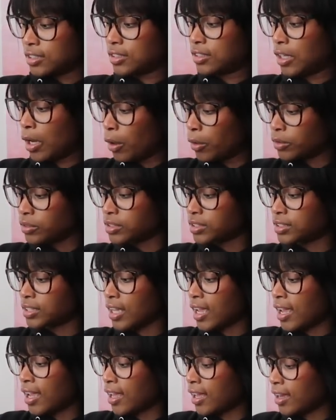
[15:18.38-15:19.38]
ghost,
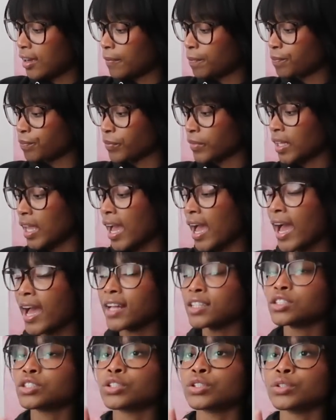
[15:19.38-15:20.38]
and I
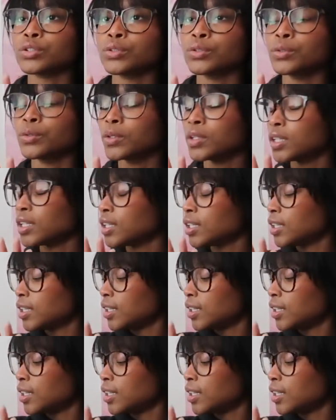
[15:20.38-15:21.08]
had to,